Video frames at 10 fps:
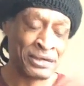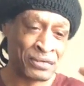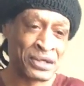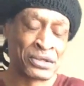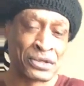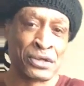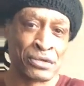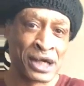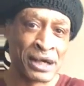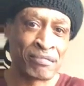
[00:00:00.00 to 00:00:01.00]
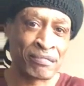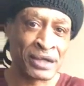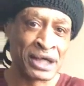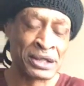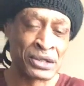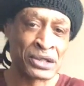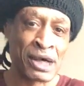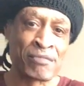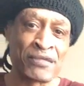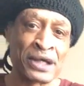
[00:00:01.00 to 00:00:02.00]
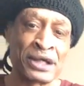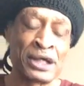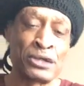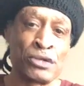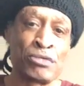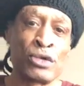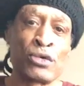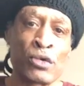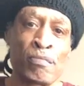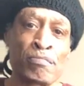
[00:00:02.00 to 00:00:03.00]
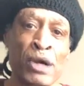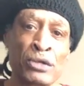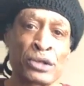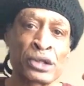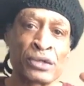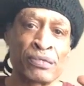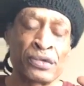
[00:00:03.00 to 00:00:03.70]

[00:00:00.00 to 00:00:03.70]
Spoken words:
this unit is something that you will most